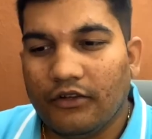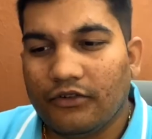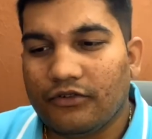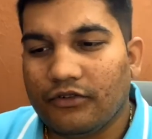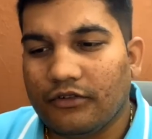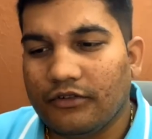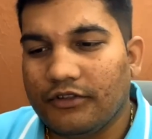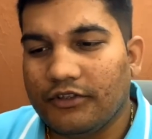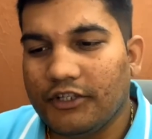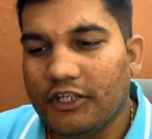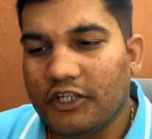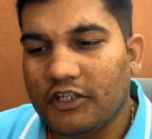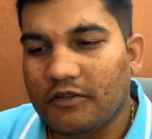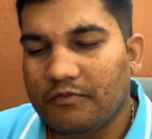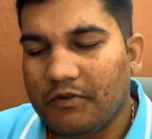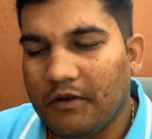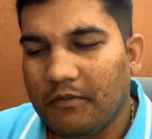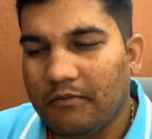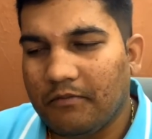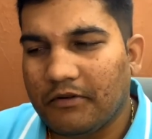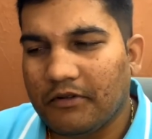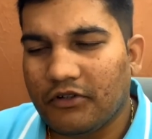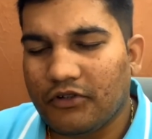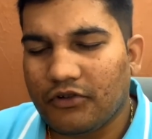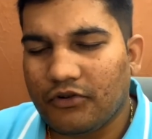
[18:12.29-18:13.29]
So these
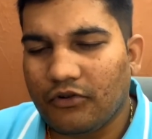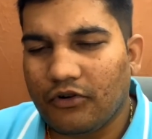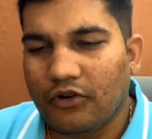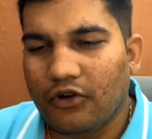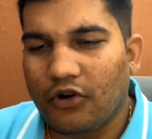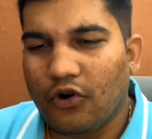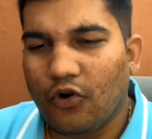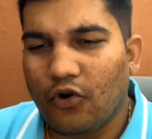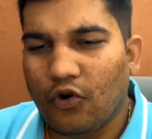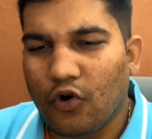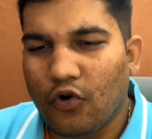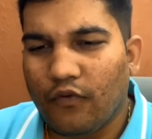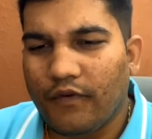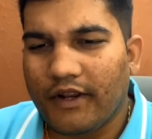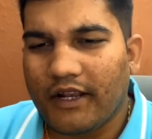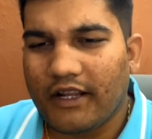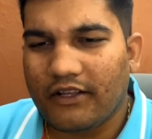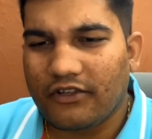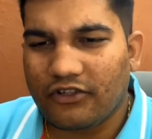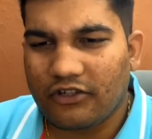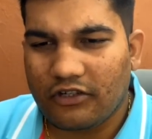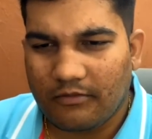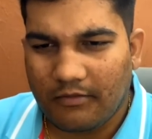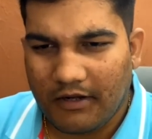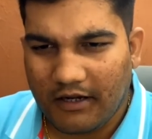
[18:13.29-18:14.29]
people should not
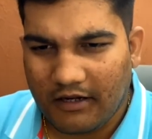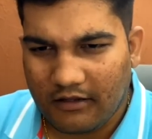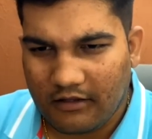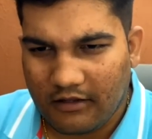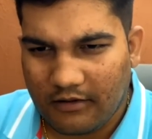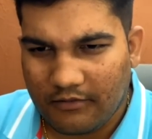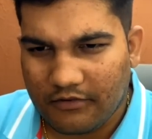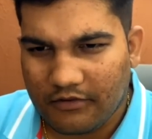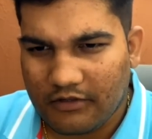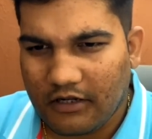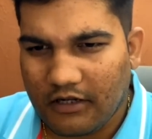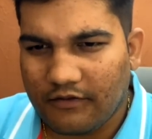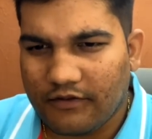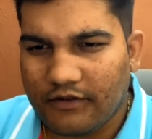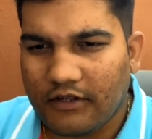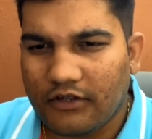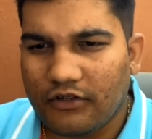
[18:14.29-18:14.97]
overestimate themselves